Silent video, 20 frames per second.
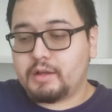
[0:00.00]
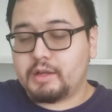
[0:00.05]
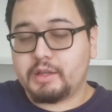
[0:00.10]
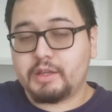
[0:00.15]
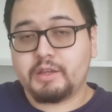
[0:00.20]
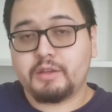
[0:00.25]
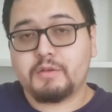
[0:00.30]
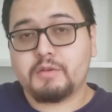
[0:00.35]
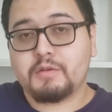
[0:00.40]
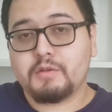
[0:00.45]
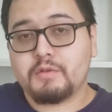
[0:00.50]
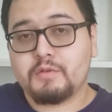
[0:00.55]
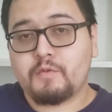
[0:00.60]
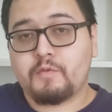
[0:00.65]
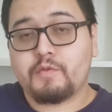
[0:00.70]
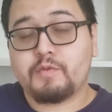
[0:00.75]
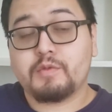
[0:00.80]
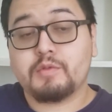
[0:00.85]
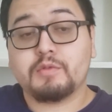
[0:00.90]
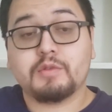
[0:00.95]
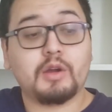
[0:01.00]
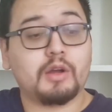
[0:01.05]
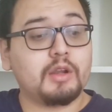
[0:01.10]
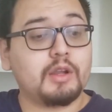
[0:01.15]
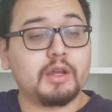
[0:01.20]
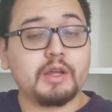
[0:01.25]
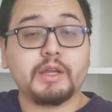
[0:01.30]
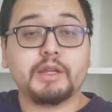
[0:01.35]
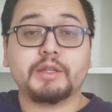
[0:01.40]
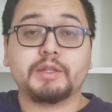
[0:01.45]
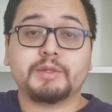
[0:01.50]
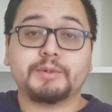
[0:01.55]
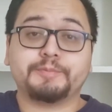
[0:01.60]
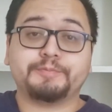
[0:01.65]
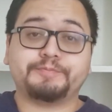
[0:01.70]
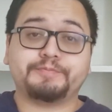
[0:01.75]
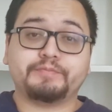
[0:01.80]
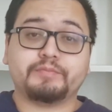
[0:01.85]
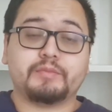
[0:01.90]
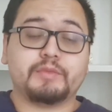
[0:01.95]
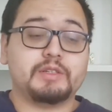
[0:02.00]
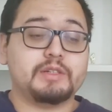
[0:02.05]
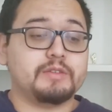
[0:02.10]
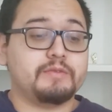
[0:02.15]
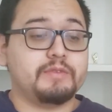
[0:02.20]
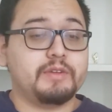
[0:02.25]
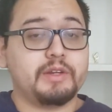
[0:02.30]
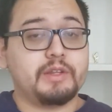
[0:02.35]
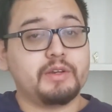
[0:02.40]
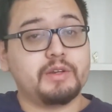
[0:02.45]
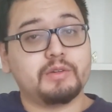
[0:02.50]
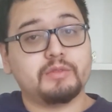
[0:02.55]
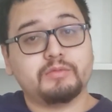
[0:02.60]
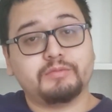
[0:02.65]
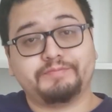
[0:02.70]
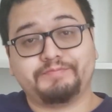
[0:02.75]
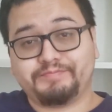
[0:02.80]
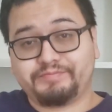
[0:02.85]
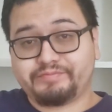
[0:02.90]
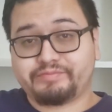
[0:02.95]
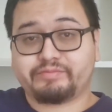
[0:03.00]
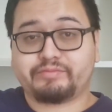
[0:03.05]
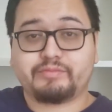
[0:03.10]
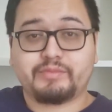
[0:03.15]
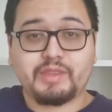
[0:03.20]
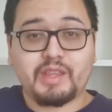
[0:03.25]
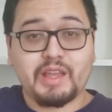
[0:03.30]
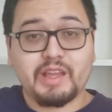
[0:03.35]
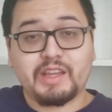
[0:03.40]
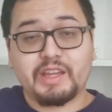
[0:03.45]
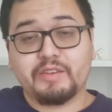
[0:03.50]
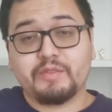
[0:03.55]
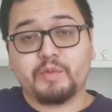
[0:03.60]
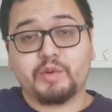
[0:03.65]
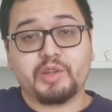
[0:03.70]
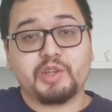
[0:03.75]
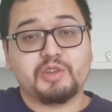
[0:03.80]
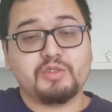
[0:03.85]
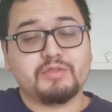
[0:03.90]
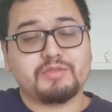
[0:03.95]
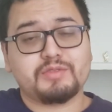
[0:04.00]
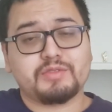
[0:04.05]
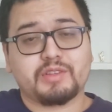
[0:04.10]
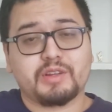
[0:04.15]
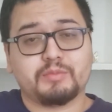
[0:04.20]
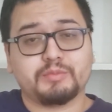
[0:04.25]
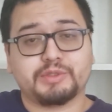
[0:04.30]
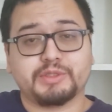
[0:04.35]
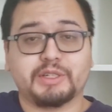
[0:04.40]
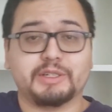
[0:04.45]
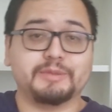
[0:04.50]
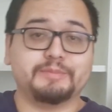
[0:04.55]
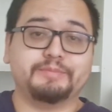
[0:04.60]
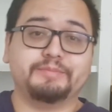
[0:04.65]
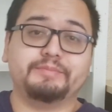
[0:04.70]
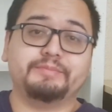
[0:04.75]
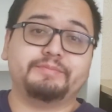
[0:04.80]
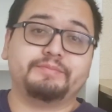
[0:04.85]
If y'all liked the video, give it a huge thumbs up.